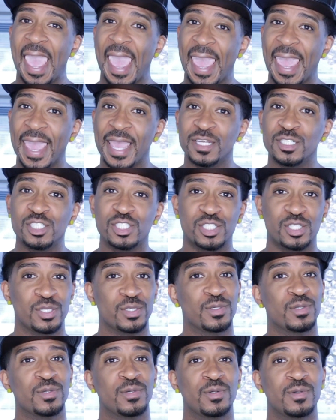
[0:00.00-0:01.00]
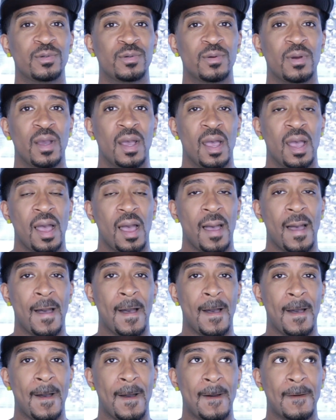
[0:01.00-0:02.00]
and to
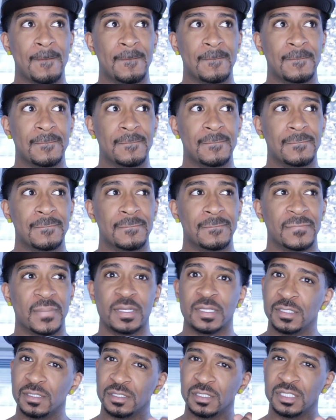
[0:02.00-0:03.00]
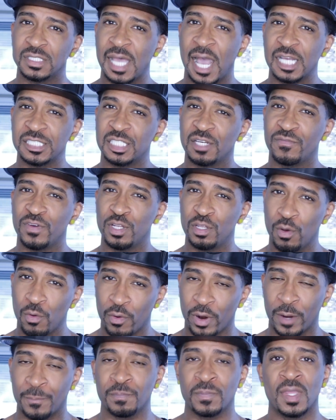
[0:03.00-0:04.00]
Sasha
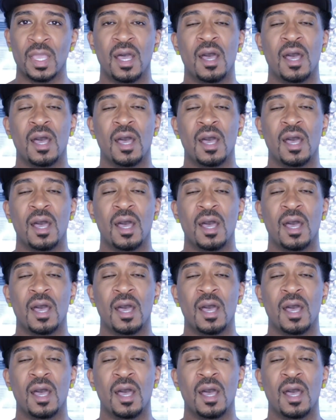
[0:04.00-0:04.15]
Velour